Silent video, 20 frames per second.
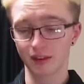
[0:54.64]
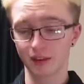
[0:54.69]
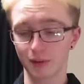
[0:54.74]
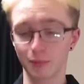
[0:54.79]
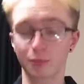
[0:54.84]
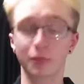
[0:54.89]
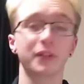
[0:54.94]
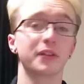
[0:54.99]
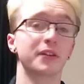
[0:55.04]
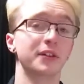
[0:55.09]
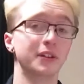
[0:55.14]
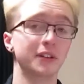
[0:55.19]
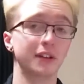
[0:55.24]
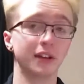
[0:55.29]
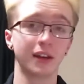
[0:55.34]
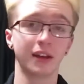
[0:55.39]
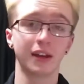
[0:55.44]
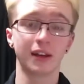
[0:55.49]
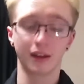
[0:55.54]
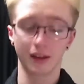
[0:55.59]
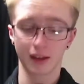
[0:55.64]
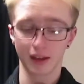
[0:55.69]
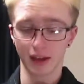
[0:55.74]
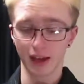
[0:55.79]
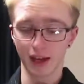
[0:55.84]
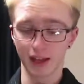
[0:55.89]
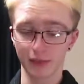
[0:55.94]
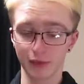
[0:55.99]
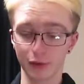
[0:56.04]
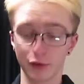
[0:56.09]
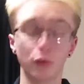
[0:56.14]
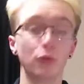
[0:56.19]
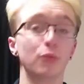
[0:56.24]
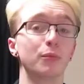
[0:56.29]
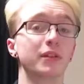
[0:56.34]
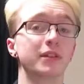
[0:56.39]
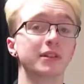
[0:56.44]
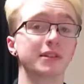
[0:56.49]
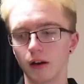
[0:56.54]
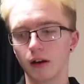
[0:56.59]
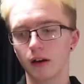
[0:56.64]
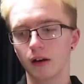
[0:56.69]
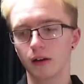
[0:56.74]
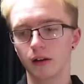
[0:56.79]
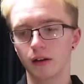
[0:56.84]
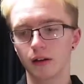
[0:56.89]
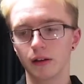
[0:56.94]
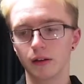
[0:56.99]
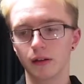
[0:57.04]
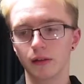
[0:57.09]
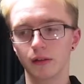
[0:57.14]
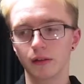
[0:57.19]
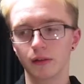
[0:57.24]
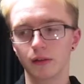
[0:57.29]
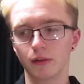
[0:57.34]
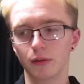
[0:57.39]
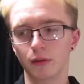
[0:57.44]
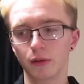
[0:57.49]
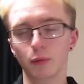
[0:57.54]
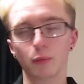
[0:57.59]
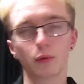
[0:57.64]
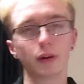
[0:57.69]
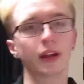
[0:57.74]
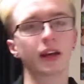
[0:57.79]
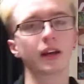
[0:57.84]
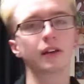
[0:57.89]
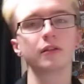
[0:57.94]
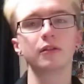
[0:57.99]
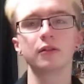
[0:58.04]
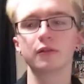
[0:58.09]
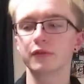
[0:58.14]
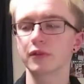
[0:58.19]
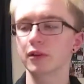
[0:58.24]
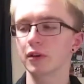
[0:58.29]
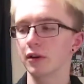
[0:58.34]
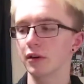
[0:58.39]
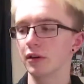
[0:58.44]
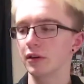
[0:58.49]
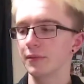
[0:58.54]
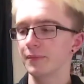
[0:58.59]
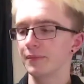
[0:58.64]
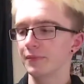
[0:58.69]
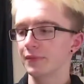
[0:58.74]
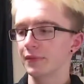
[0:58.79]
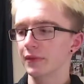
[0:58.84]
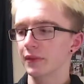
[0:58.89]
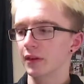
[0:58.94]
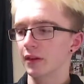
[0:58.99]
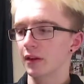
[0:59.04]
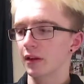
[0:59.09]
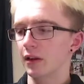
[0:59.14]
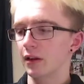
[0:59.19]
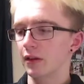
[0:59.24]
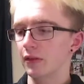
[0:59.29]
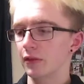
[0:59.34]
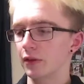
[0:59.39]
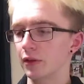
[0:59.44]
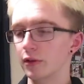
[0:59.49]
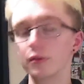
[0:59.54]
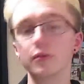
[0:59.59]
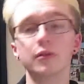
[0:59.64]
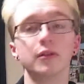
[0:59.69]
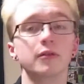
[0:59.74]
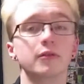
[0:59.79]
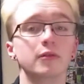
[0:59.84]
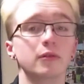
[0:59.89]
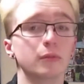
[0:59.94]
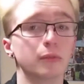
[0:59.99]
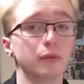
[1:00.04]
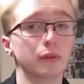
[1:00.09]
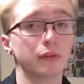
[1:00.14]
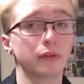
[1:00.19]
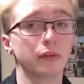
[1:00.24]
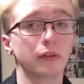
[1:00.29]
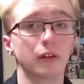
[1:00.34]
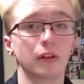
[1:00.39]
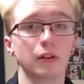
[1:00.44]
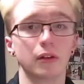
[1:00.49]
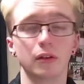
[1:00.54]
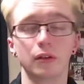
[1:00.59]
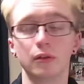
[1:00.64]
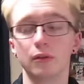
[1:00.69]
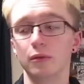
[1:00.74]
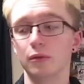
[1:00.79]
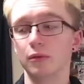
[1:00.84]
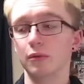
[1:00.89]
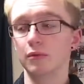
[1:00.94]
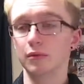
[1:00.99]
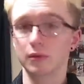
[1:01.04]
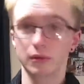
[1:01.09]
the Brotherhood, and the humans. On the one hand, you've got the good YouTubers, who are